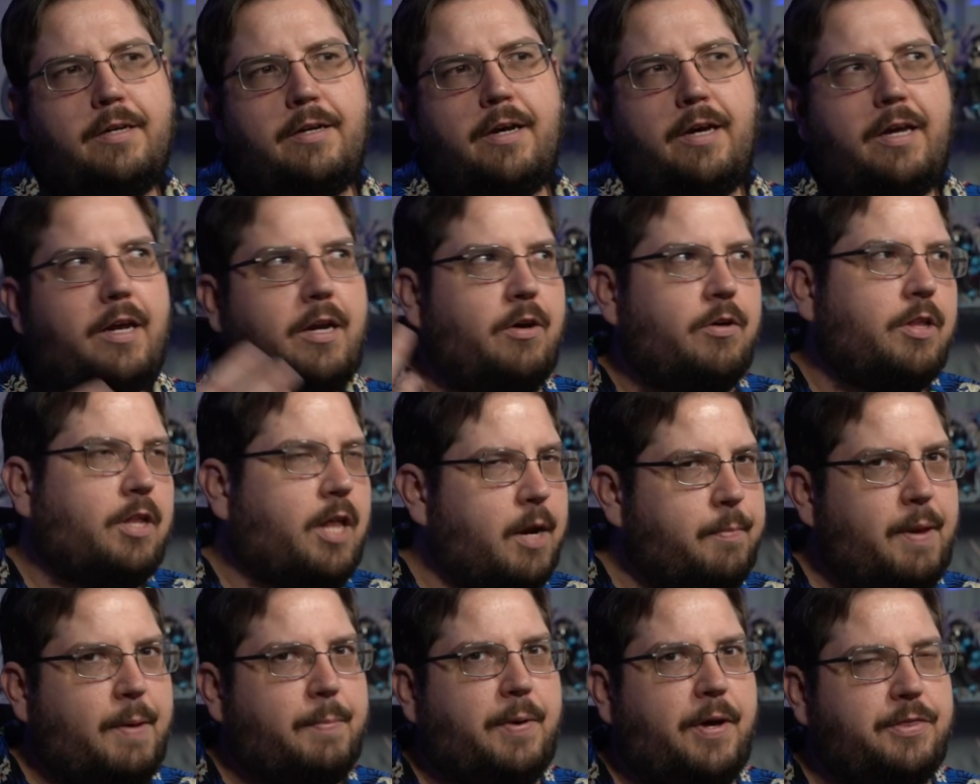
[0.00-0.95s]
and I know a lot
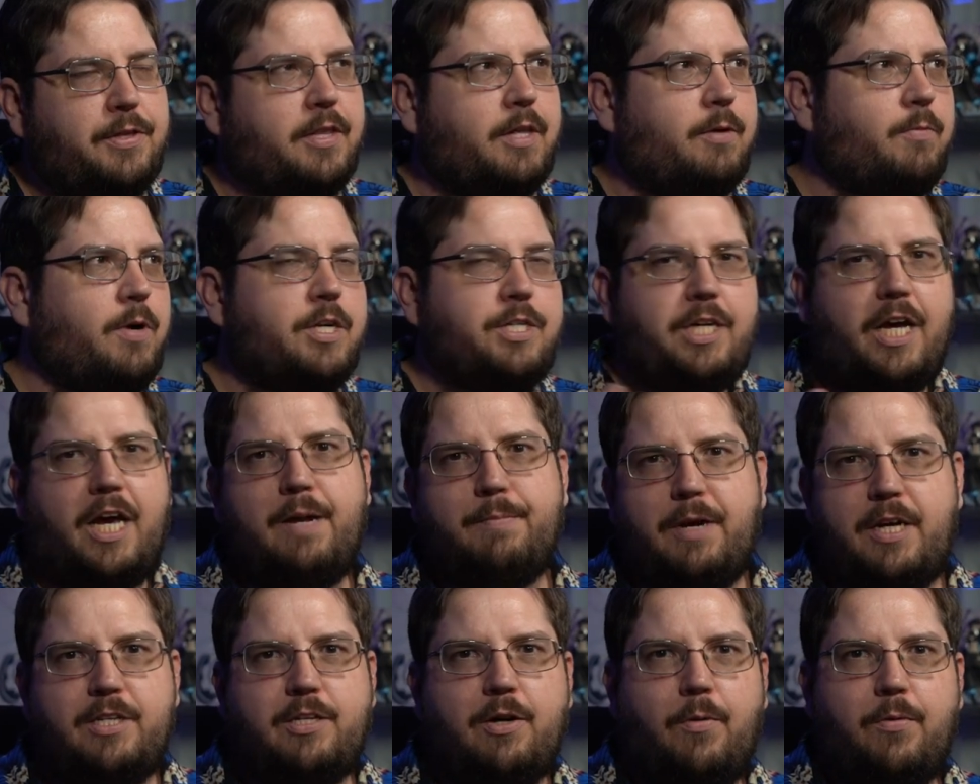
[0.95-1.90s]
of people out there that watch
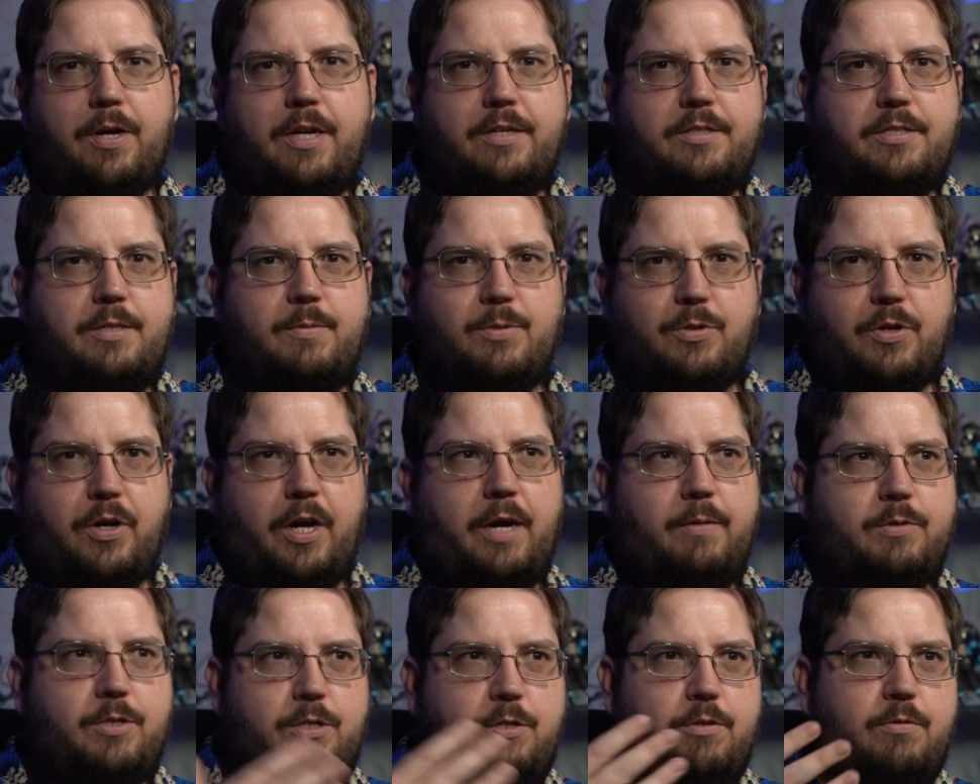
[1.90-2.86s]
anime don't want to
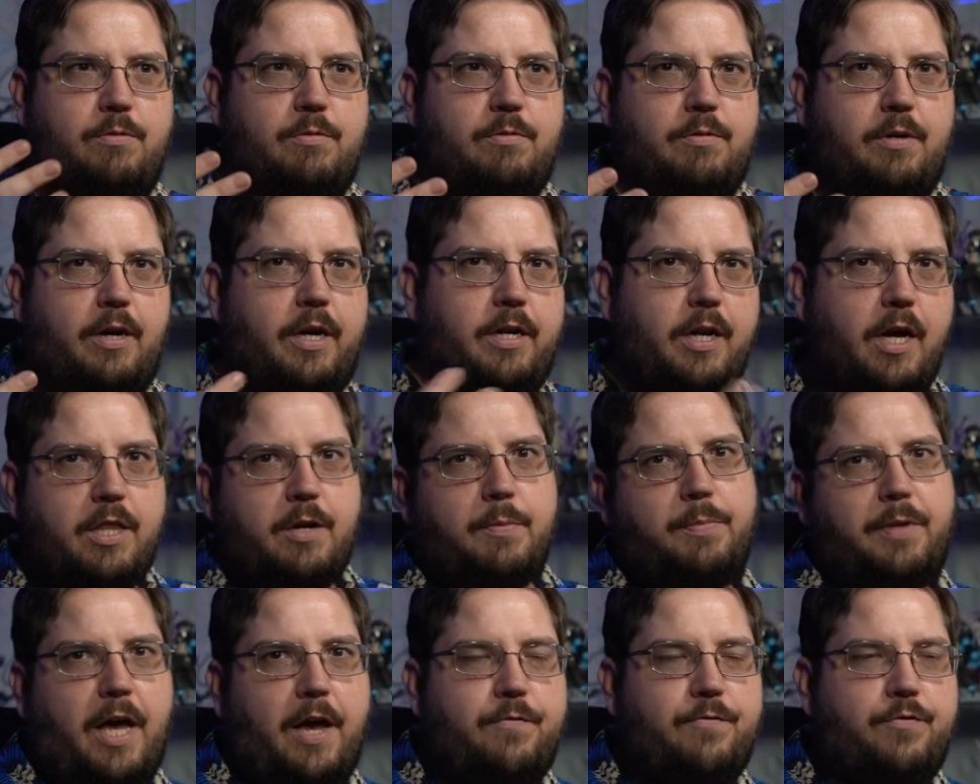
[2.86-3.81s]
subscribe to another
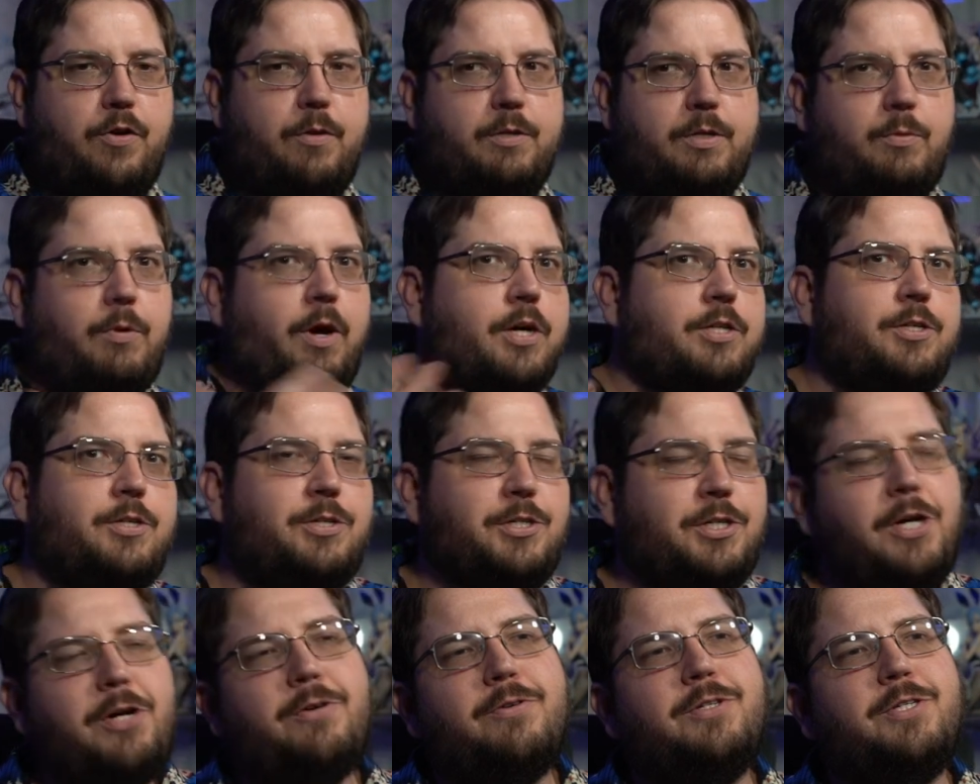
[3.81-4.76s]
platform to watch their
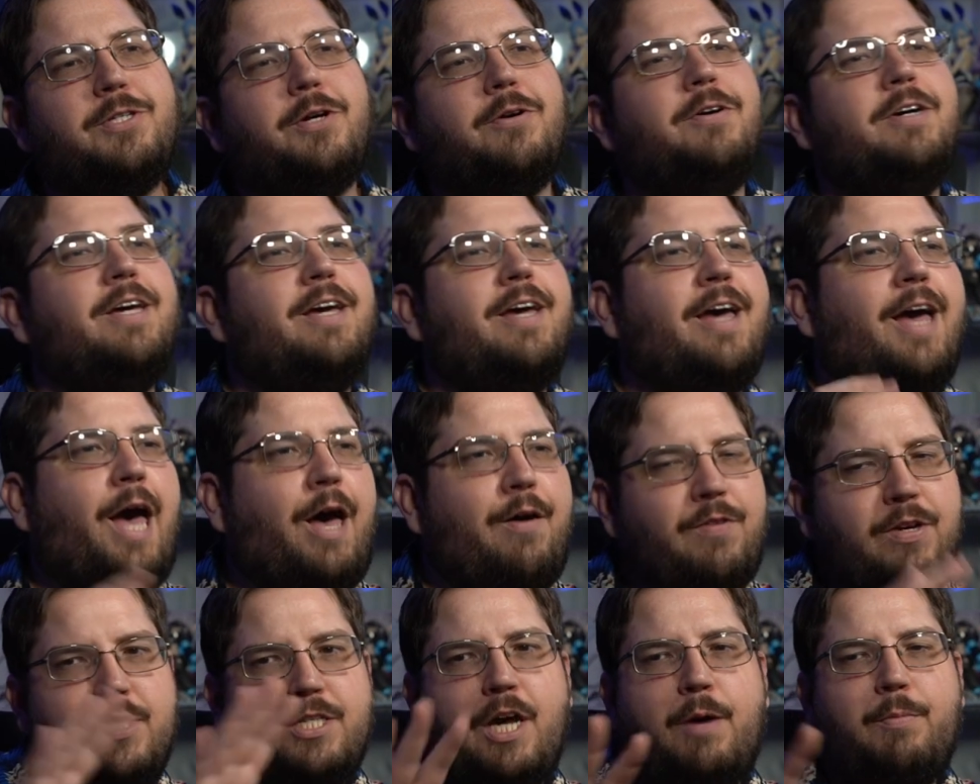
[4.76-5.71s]
shows. So
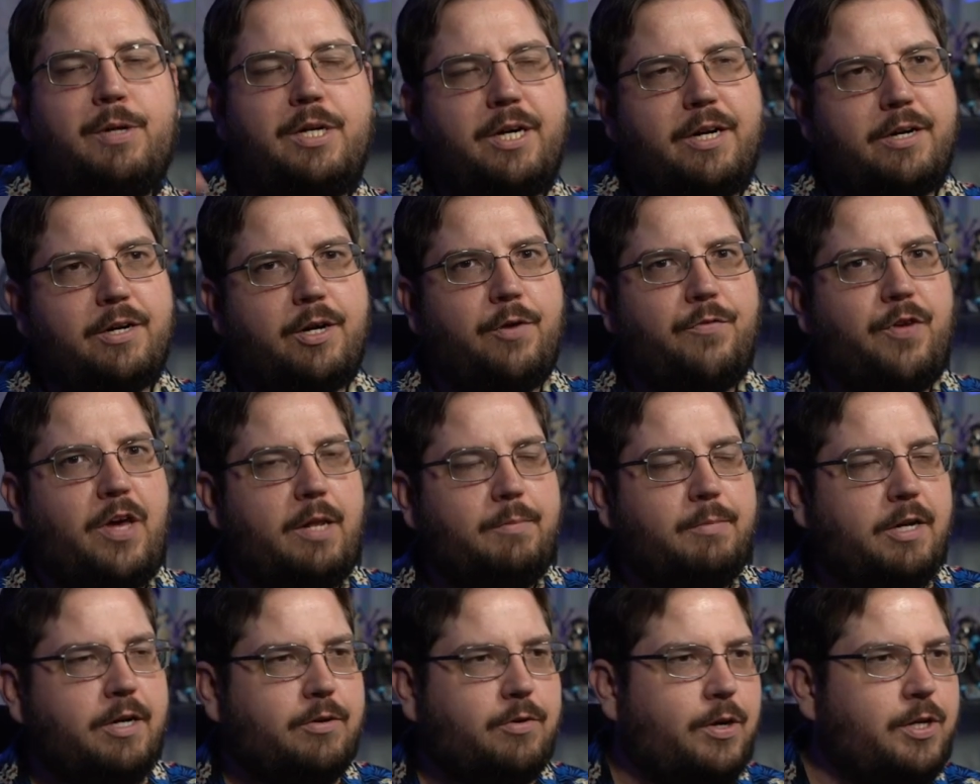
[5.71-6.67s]
having Zom 100
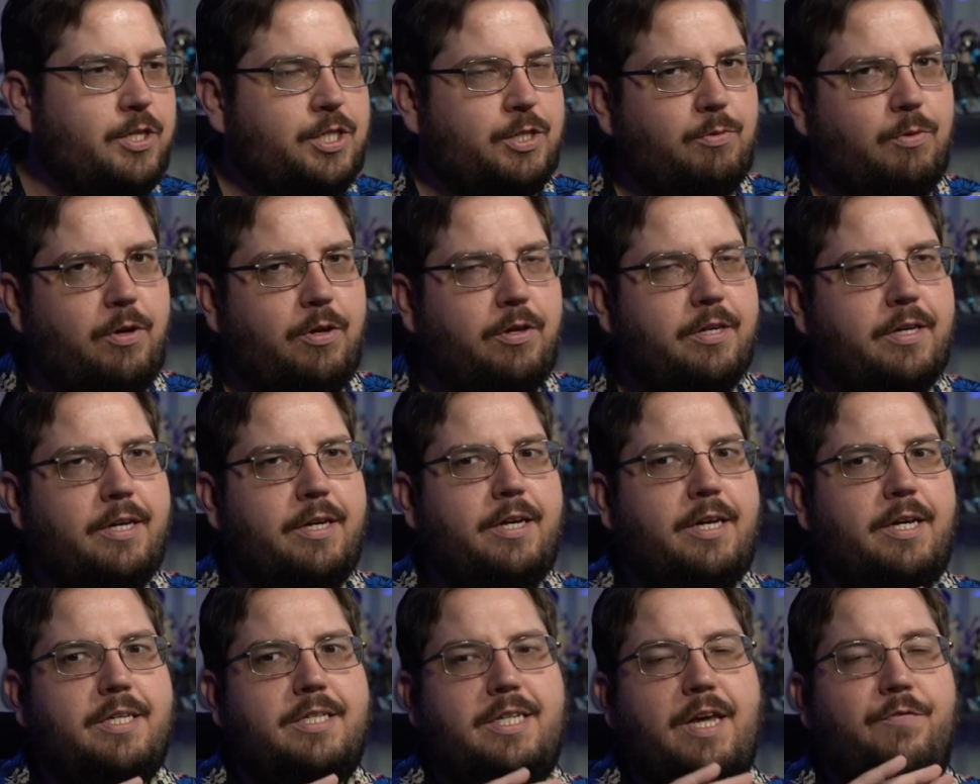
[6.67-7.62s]
available on Crunchyroll
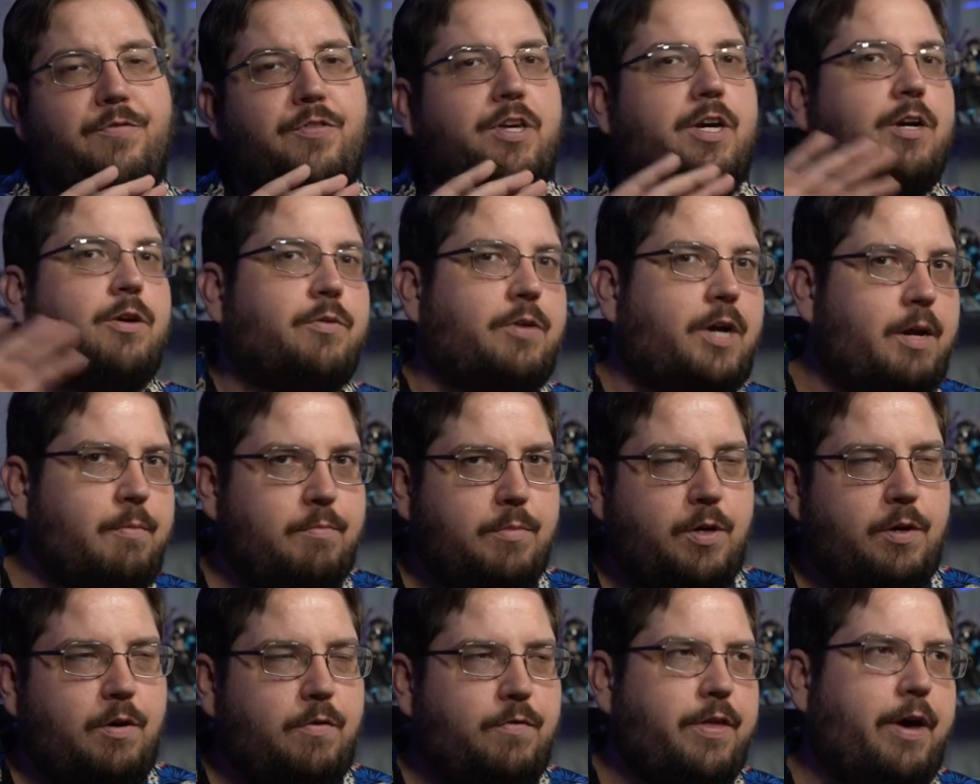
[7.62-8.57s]
is definitely a great
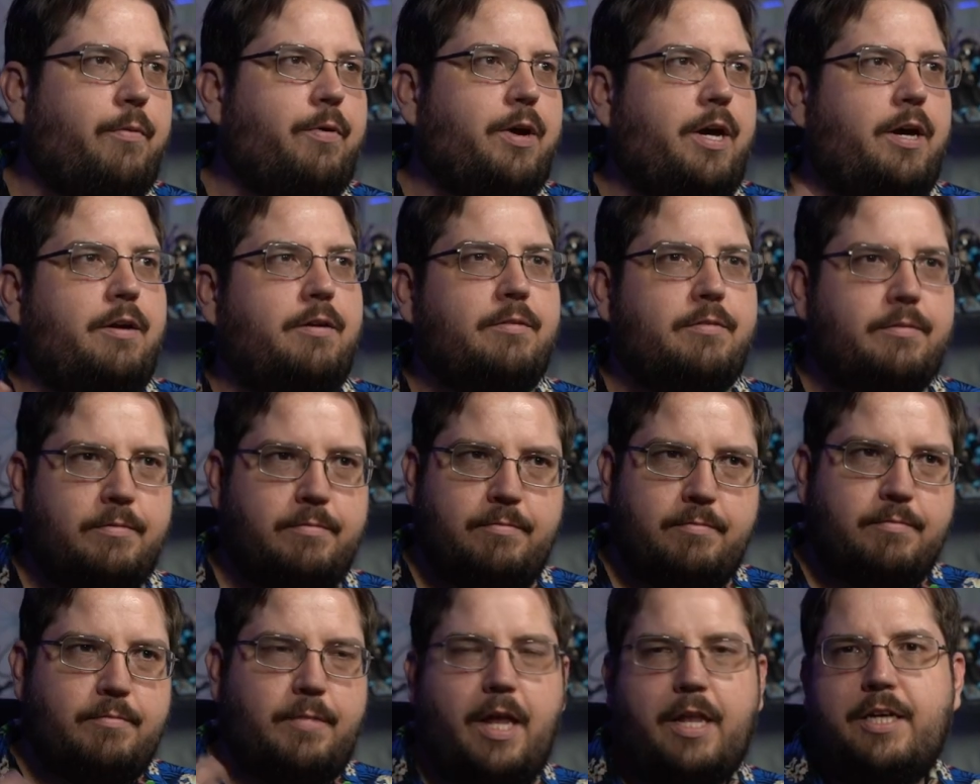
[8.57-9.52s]
move. That way,
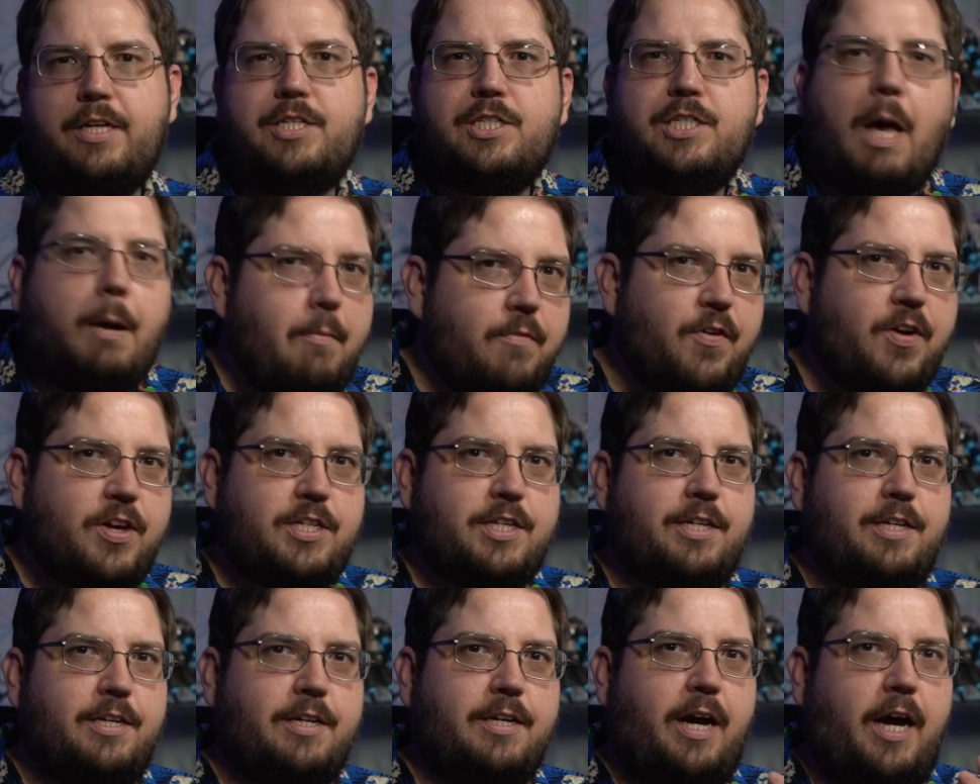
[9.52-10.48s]
at least some of us
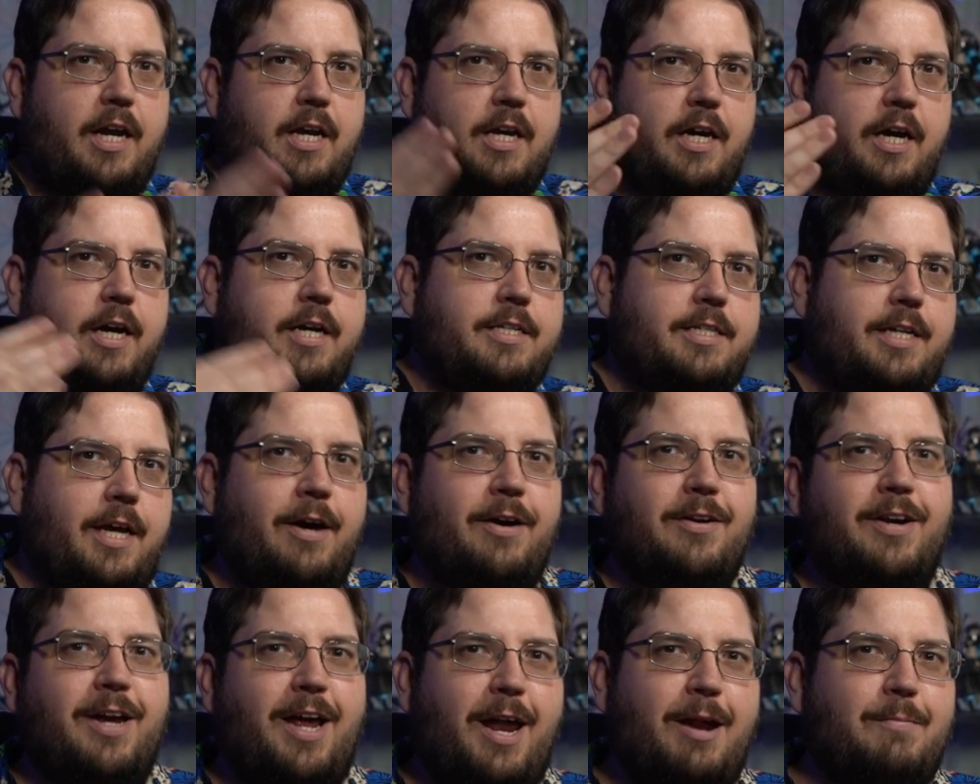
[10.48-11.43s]
can kind of cut
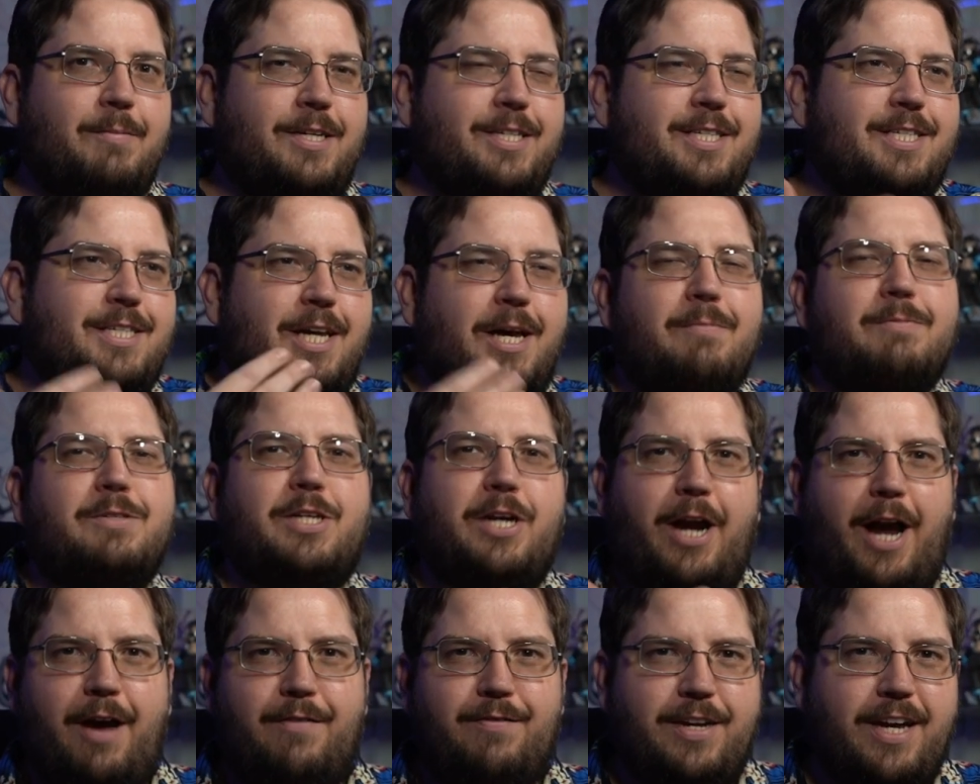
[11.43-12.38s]
down how many subs they're
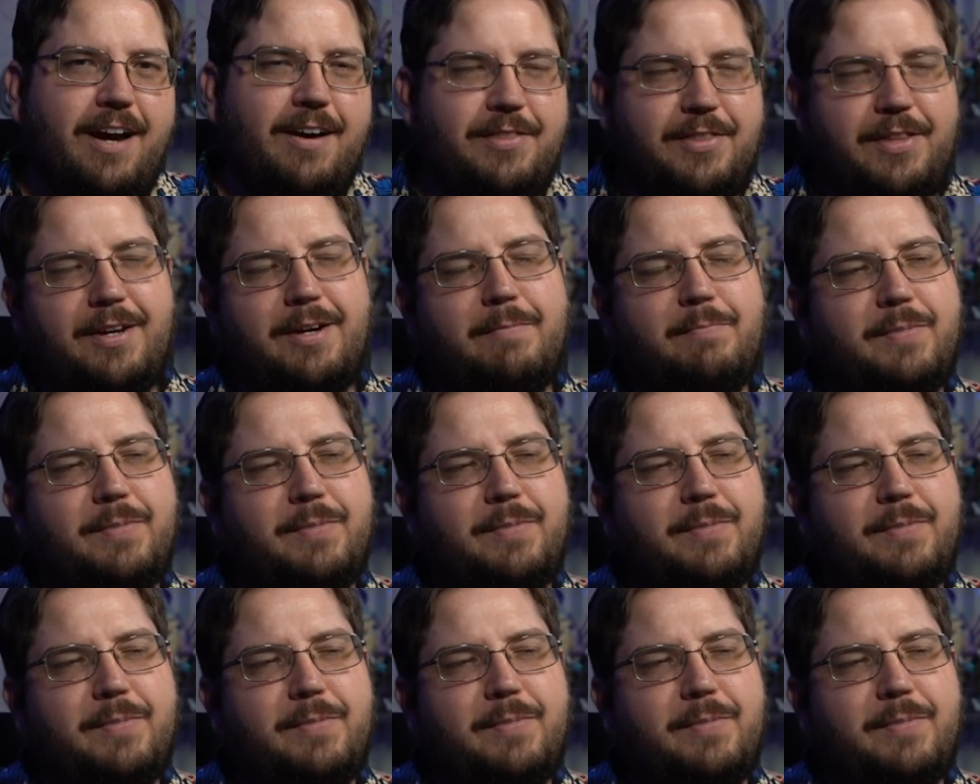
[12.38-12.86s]
having out there.